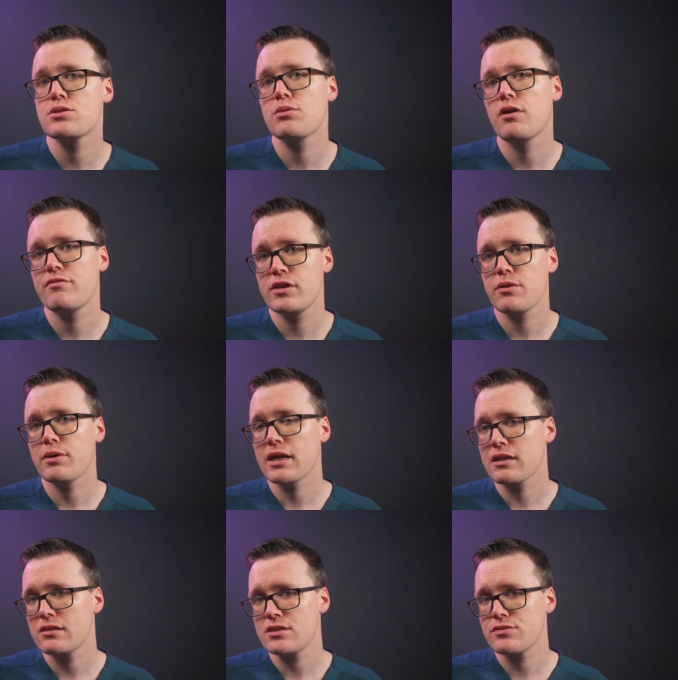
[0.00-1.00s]
to our video on
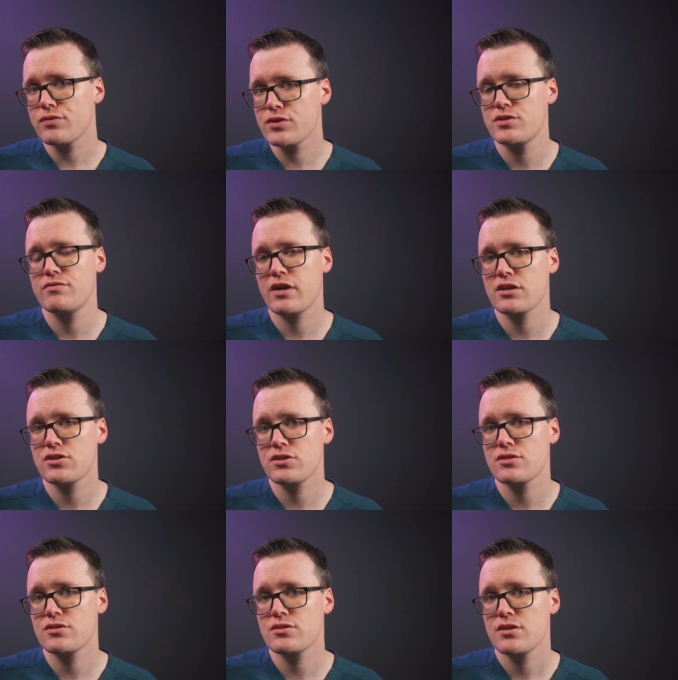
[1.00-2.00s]
athlete's foot
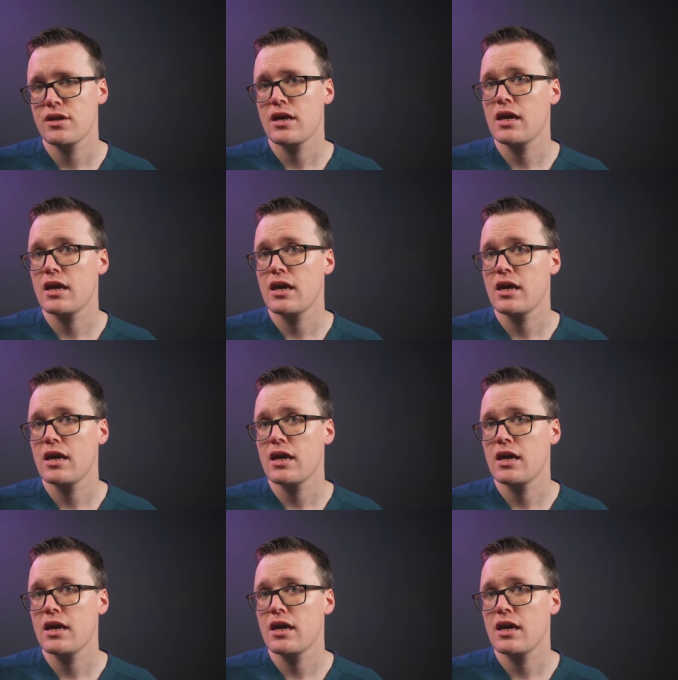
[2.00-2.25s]
infections